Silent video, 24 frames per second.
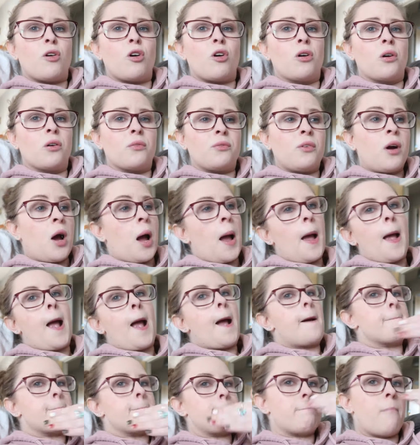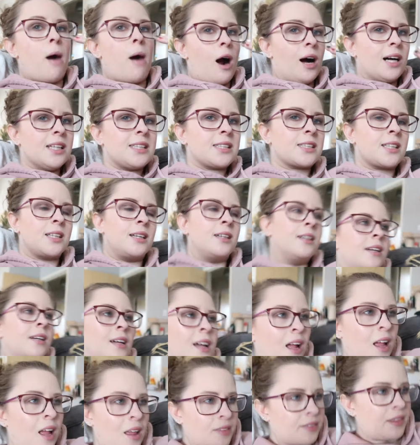of mask,
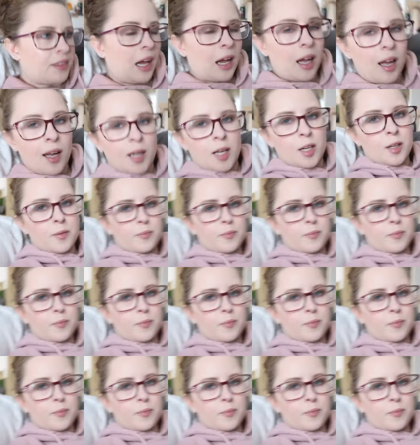that